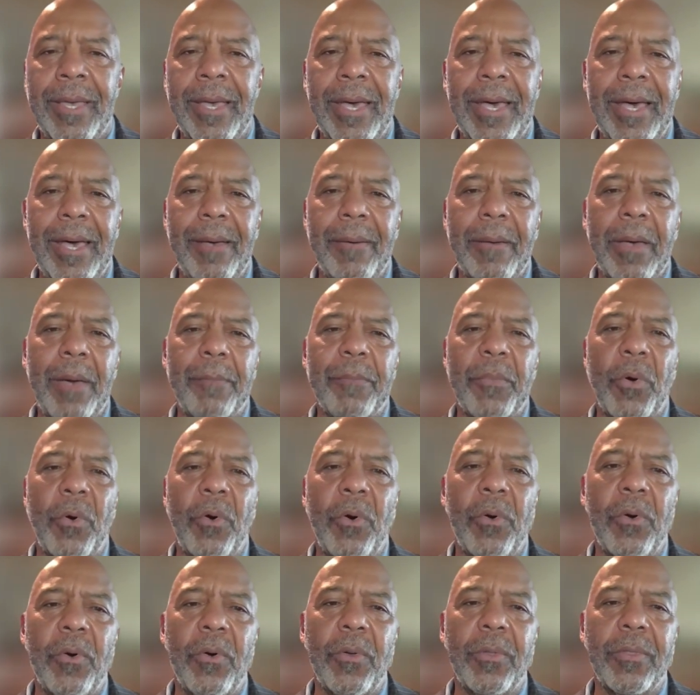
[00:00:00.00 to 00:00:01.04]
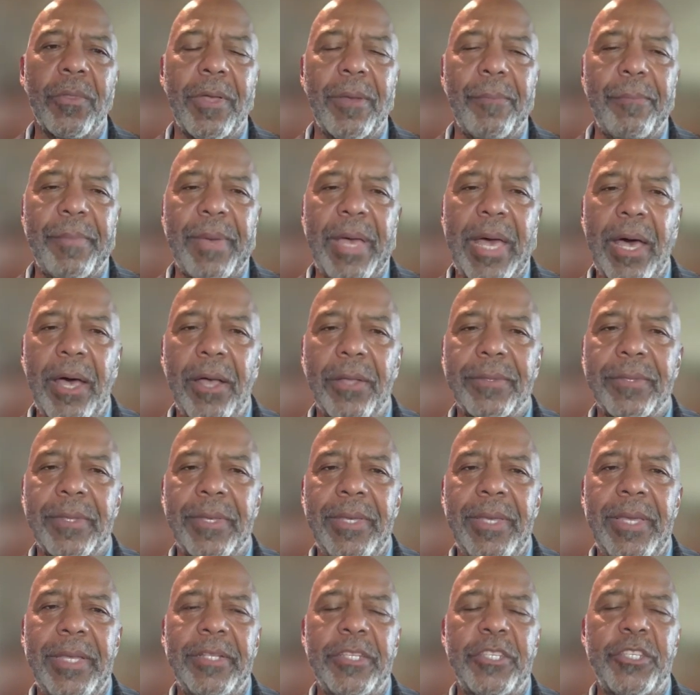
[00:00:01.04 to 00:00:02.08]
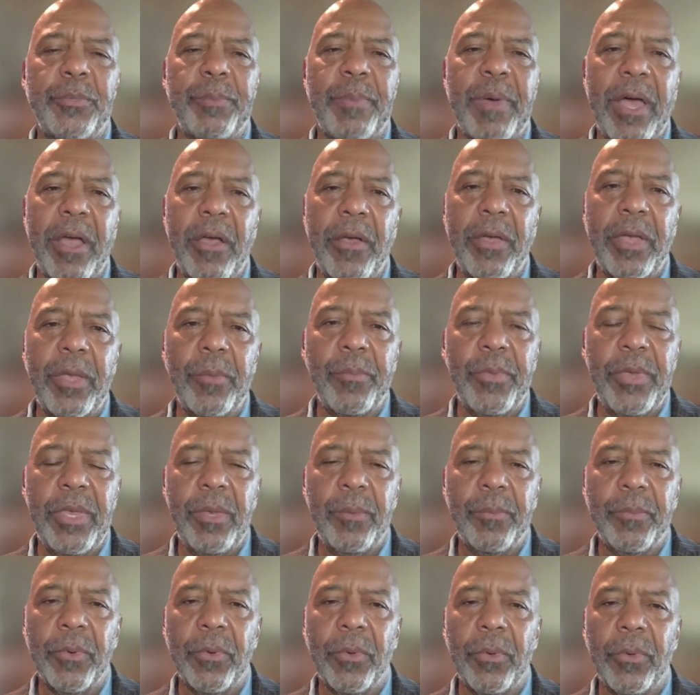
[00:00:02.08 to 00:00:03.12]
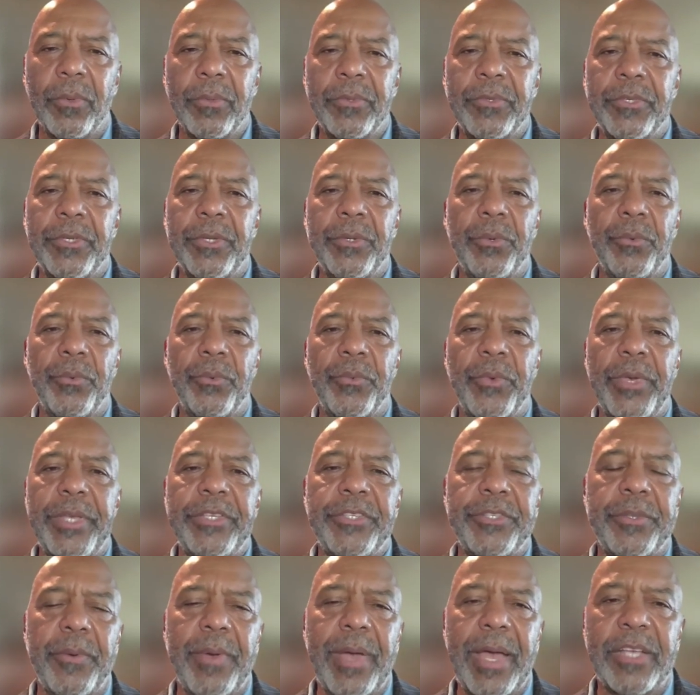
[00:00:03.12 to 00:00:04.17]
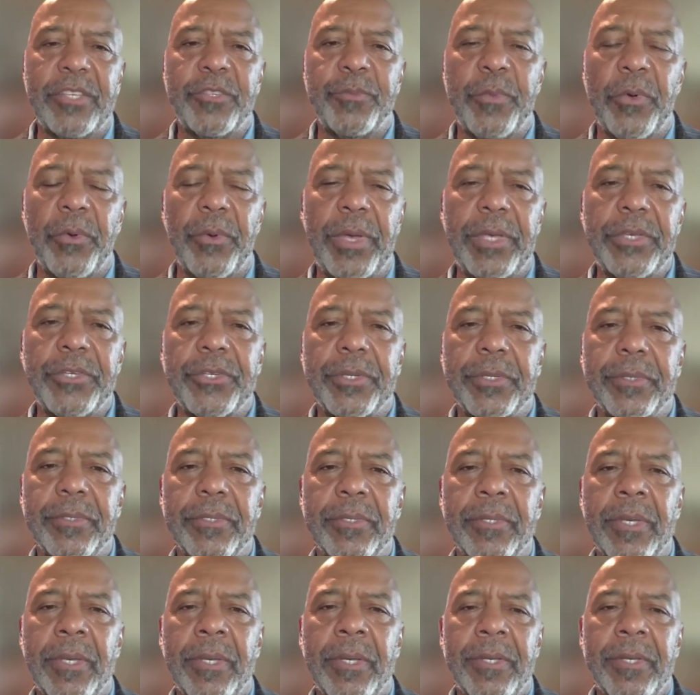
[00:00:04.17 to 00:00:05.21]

Uh, I'm all about inspiring people to reach their aspirations.